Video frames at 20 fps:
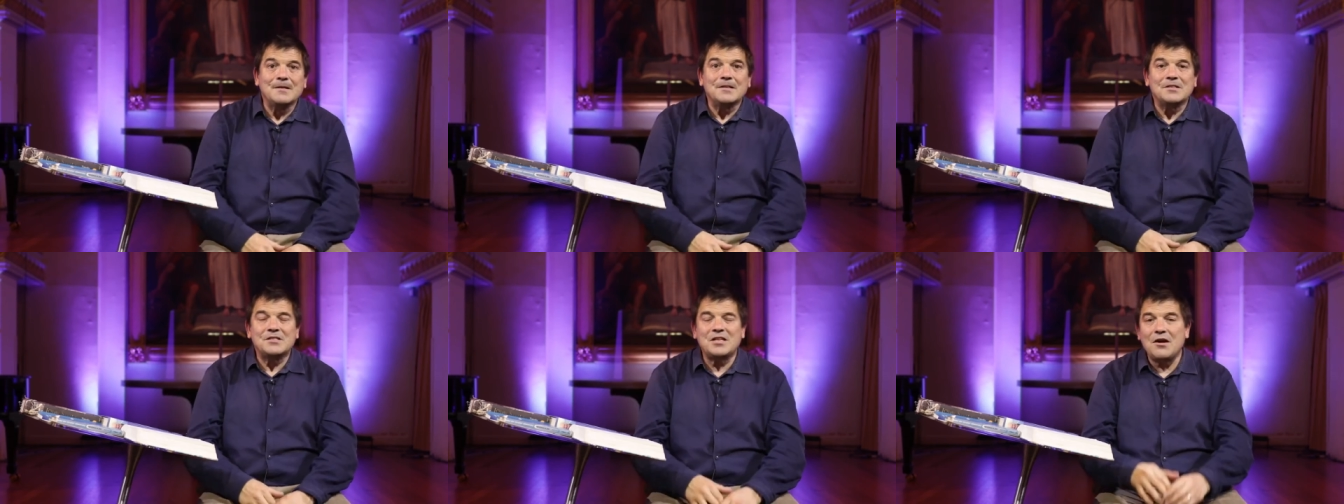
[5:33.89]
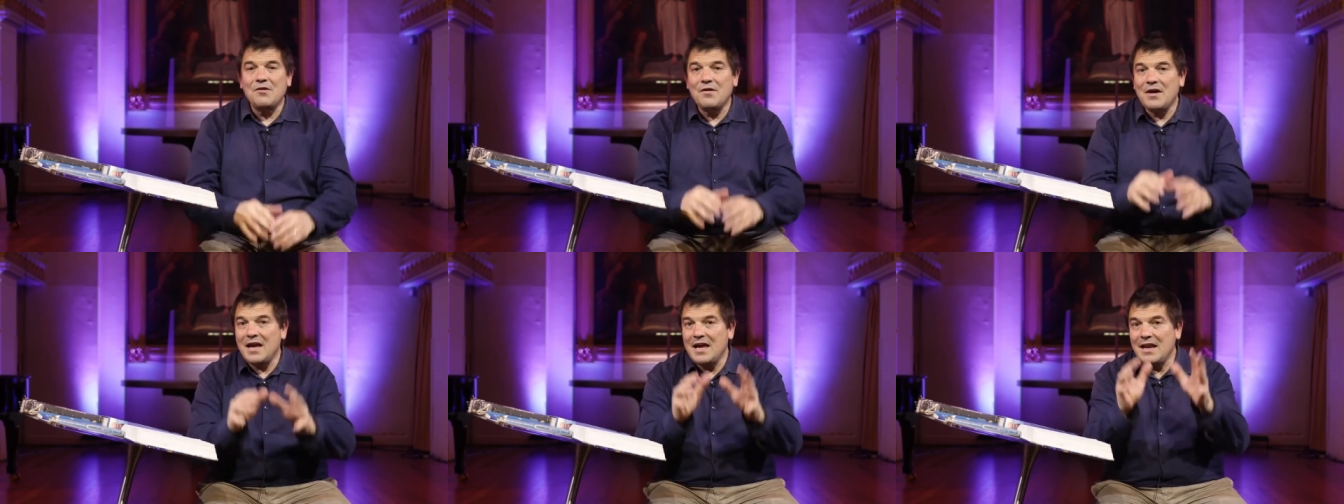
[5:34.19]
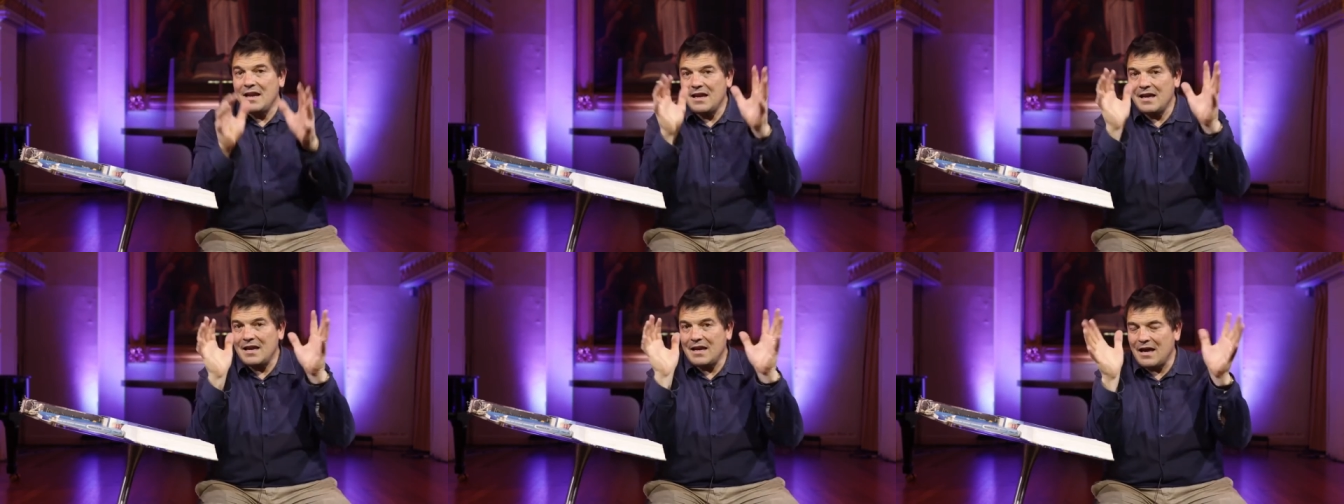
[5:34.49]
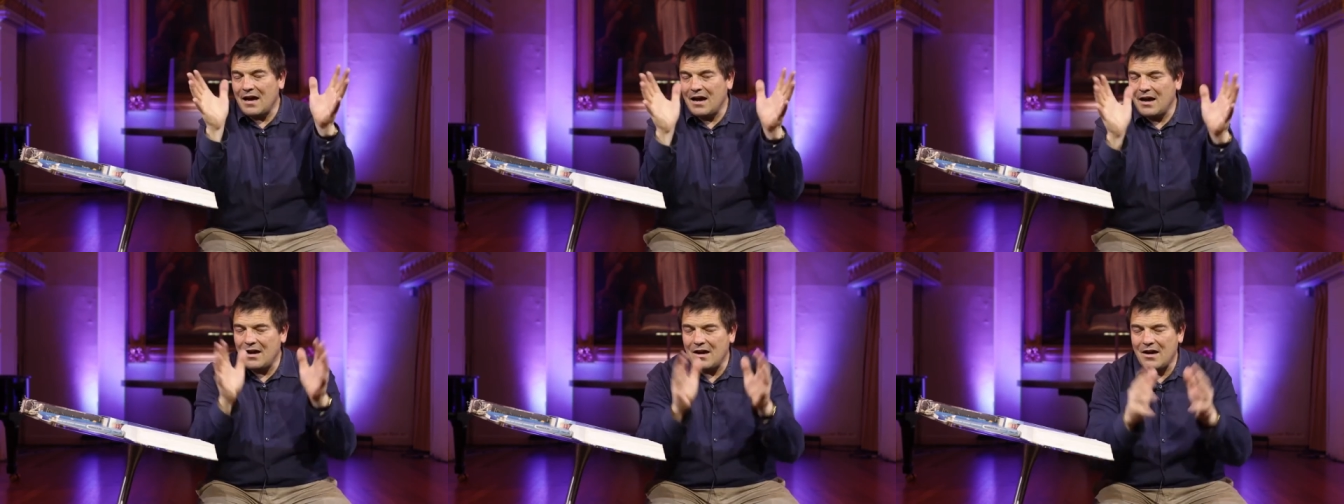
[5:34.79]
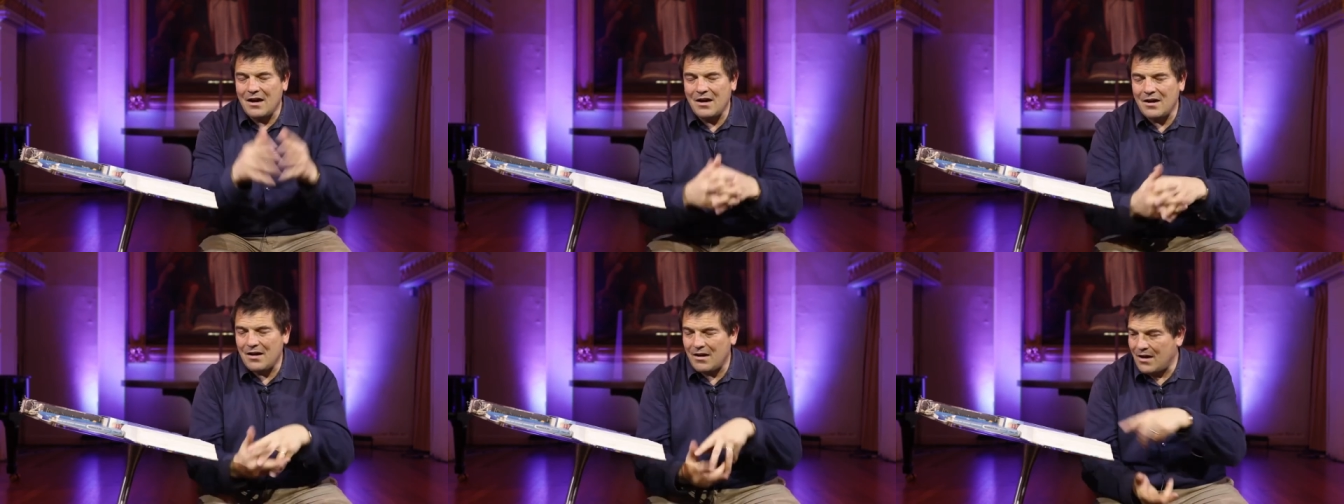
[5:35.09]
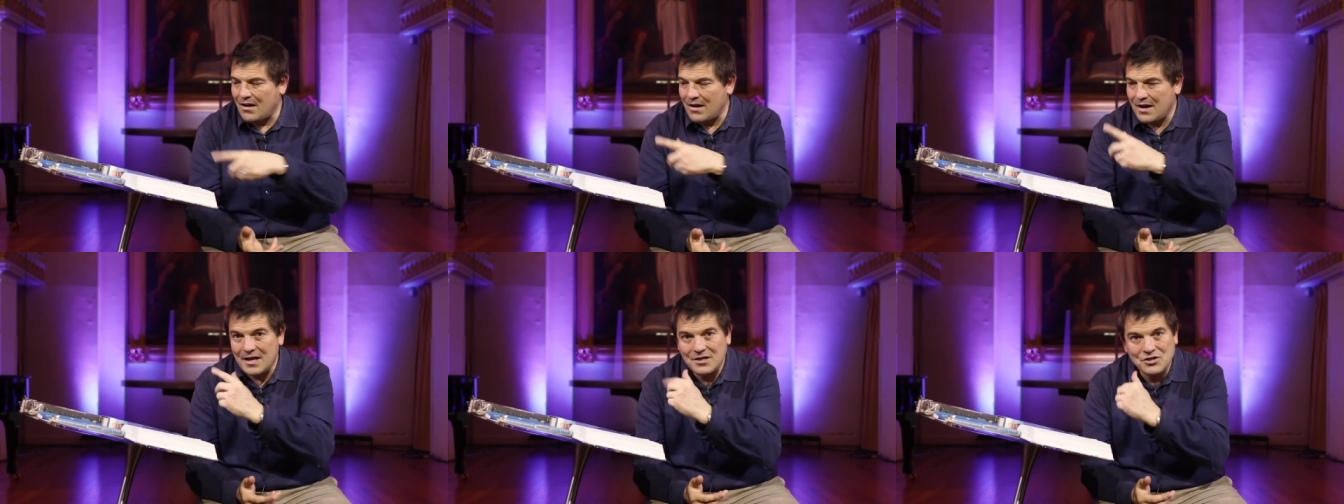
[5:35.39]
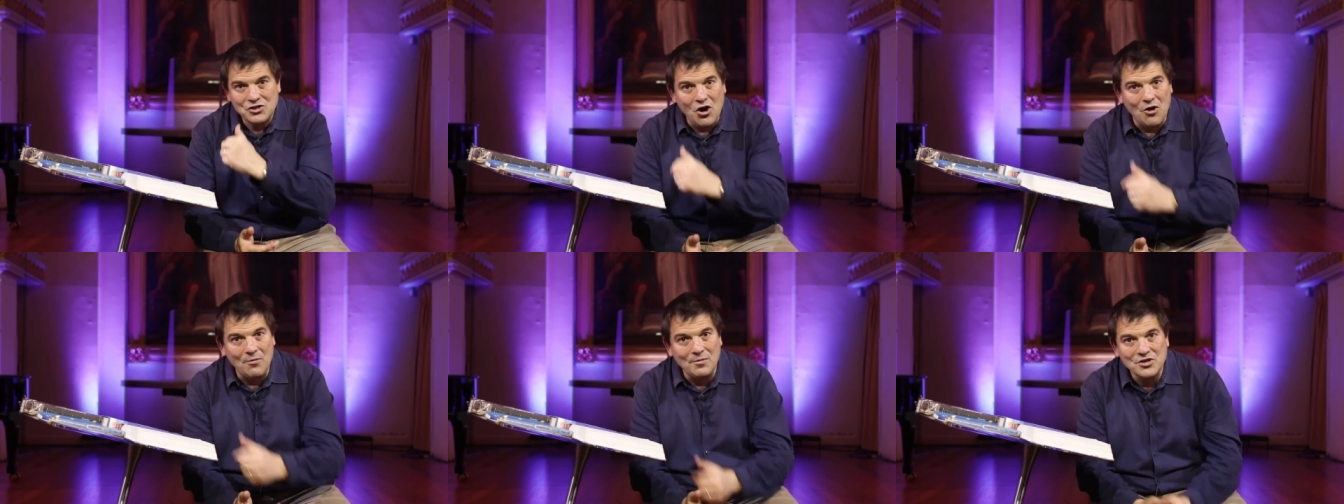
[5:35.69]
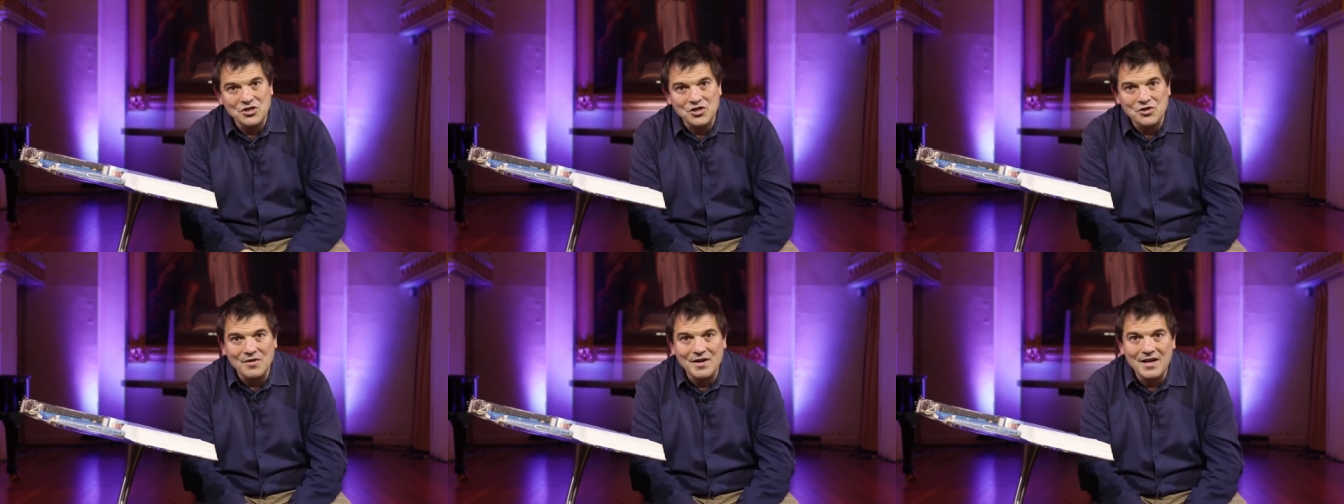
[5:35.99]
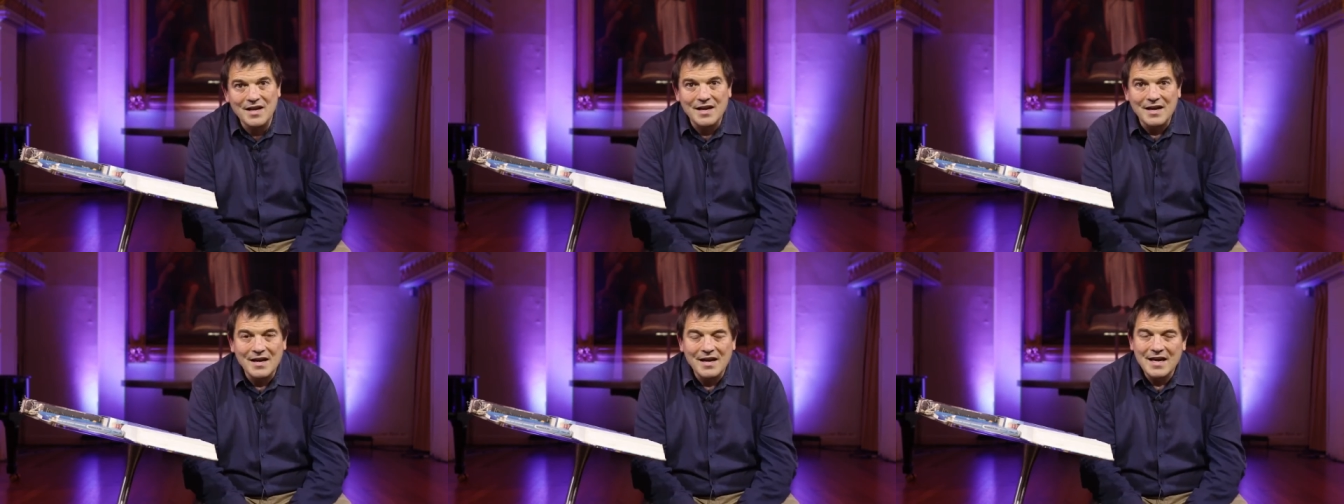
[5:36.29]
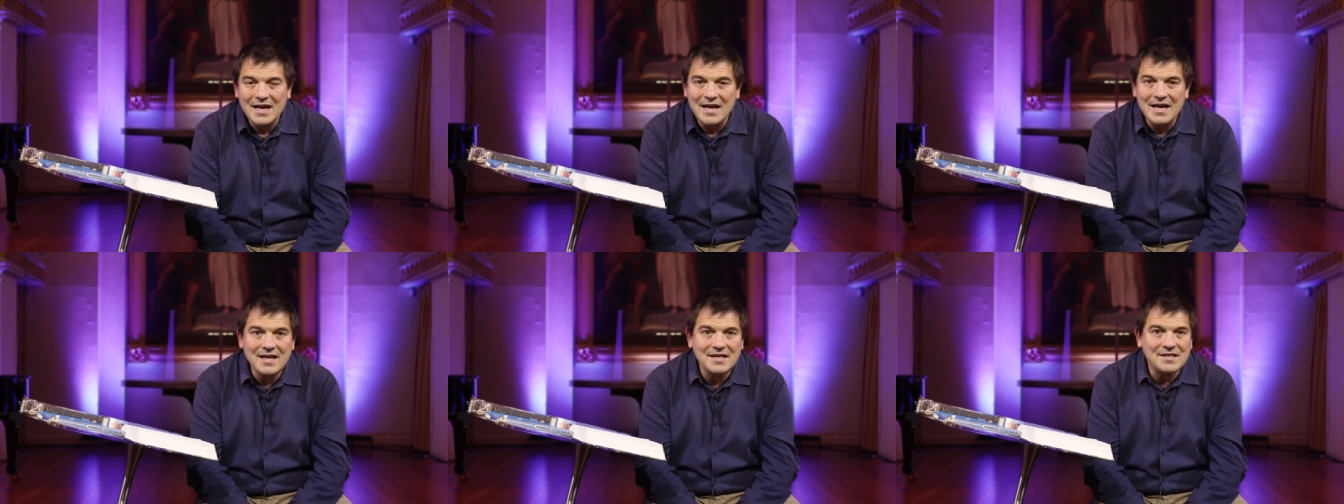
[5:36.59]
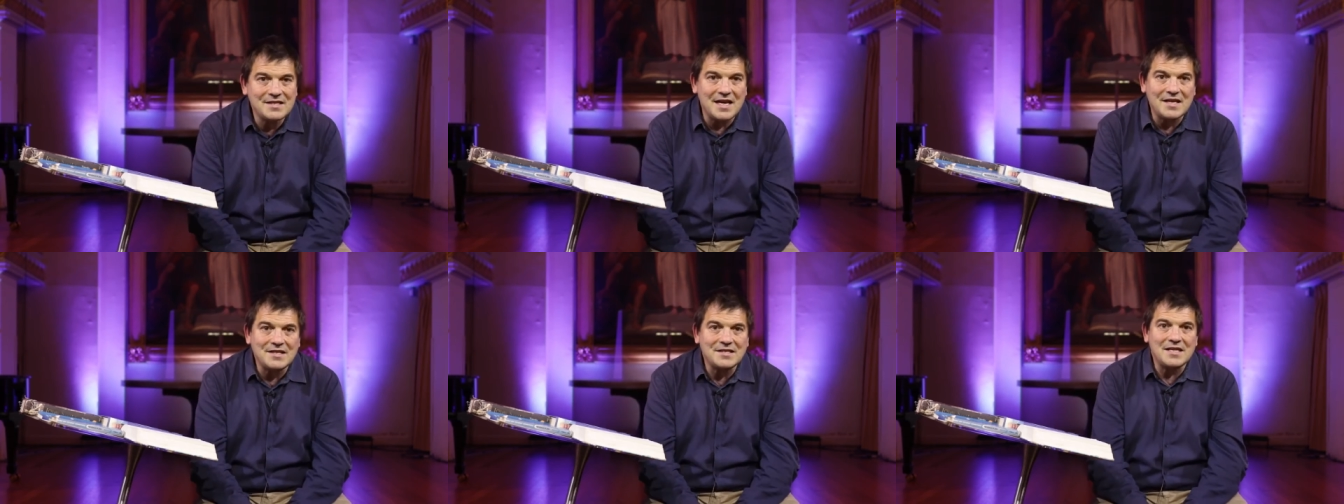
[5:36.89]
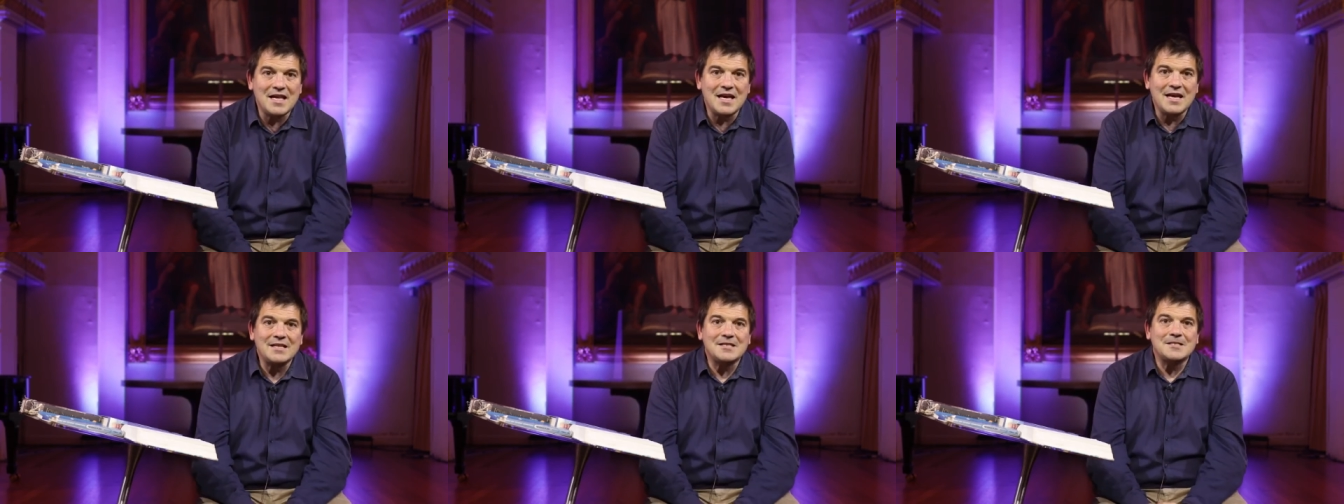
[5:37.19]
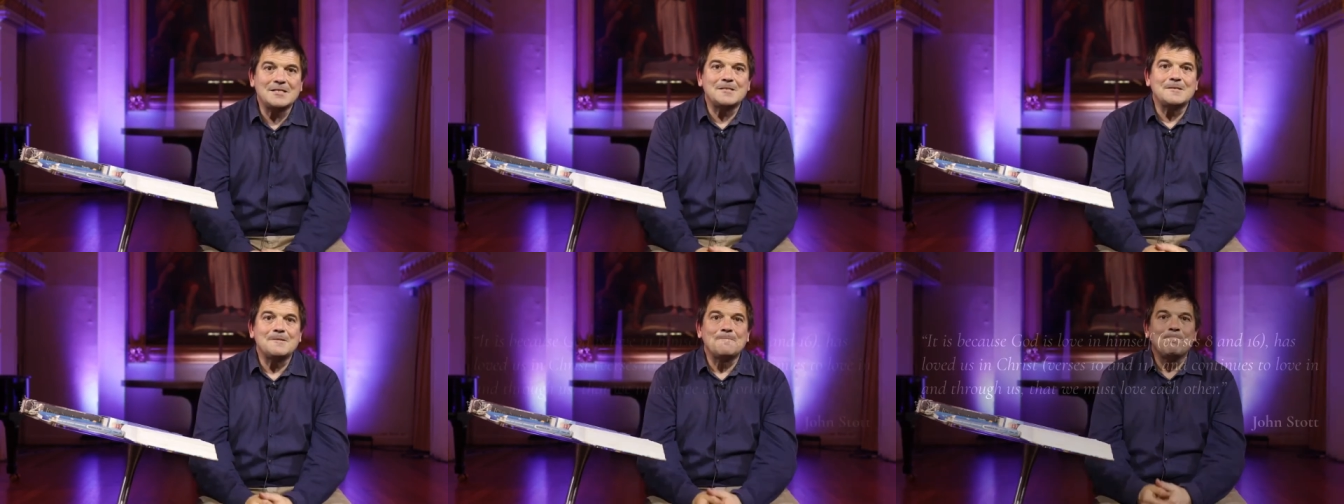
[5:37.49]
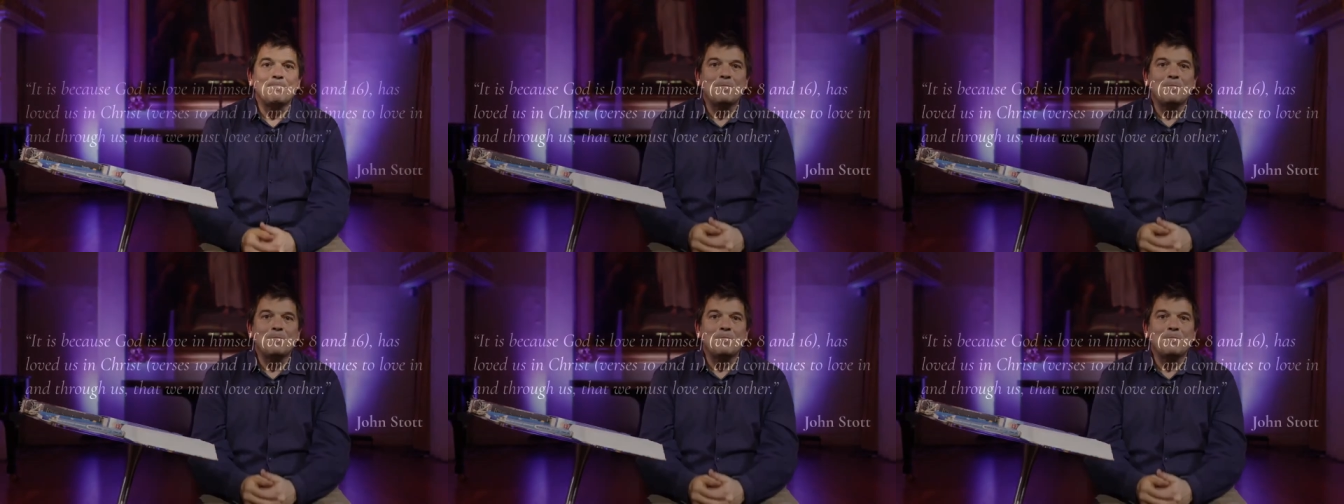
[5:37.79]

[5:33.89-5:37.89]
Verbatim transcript: So in uh, uh, uh, his commentary, he says this: